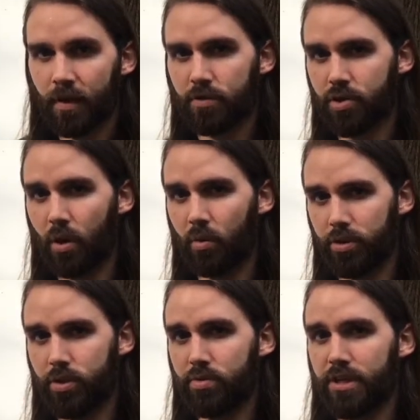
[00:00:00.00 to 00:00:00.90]
So
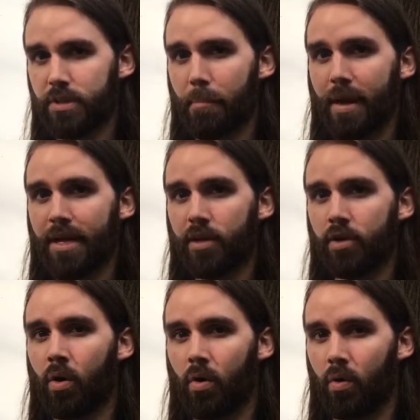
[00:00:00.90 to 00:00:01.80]
you need to make a
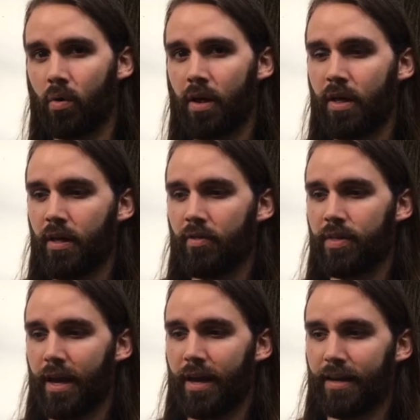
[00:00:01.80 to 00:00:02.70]
goal
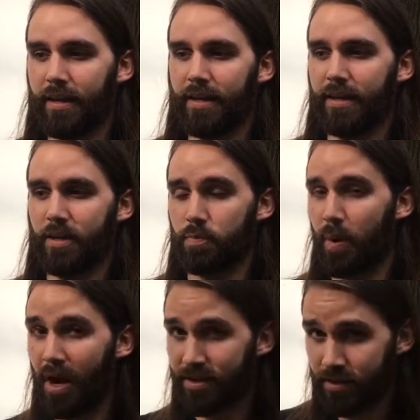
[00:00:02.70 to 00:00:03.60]
that is
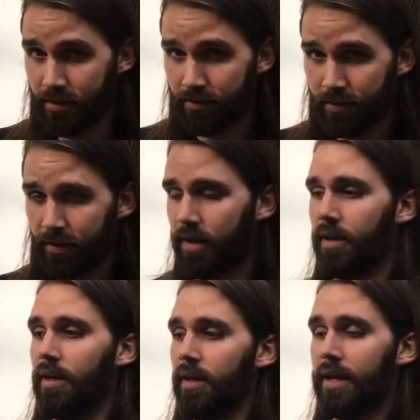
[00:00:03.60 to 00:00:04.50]
positive,
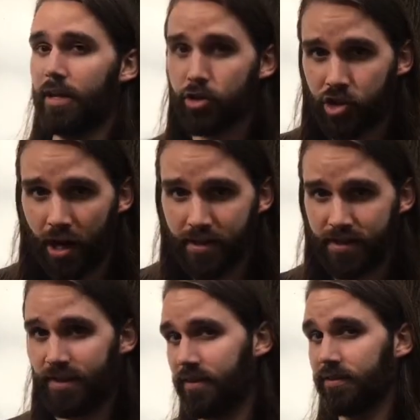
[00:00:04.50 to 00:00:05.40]

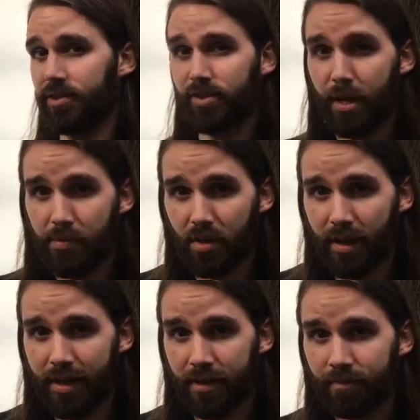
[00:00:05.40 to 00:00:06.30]
energizing,
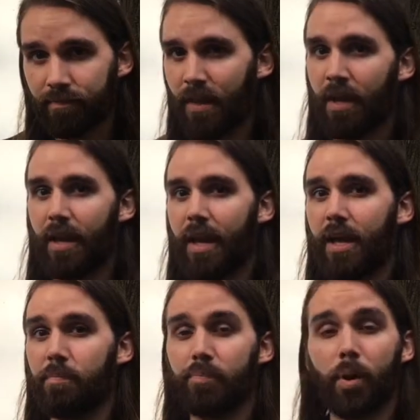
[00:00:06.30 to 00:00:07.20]
stimulating,
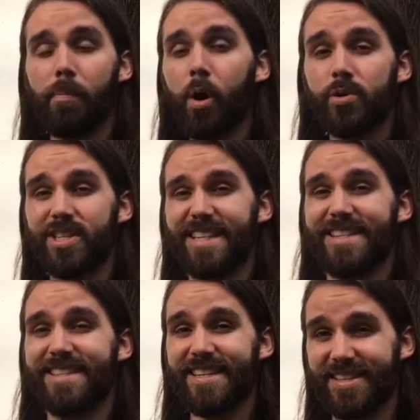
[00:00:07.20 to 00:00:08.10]
and promotes
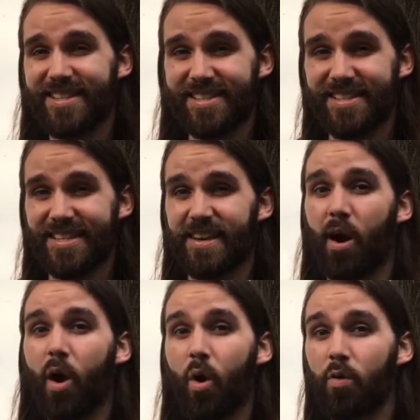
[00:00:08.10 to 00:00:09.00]
consistency
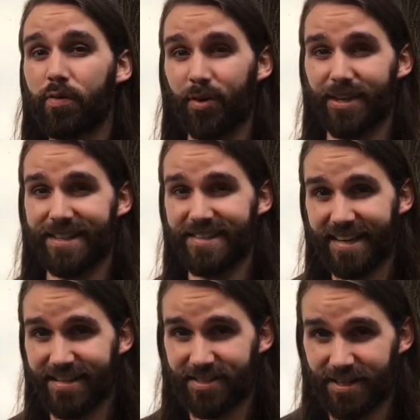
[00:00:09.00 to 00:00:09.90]
over
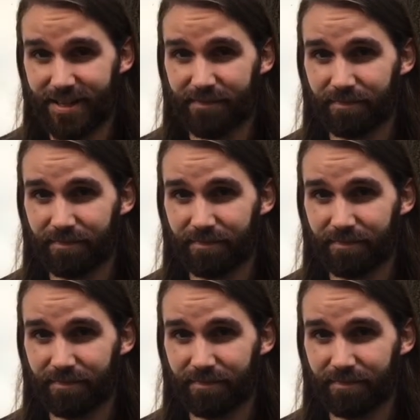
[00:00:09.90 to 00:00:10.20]
intensity.